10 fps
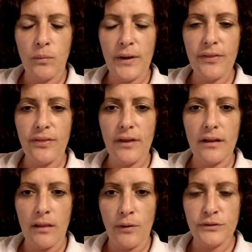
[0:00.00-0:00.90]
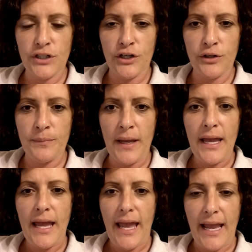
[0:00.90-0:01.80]
with long-term
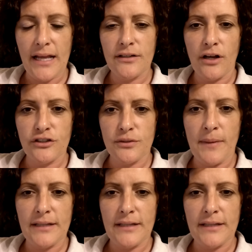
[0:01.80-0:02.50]
and Dr.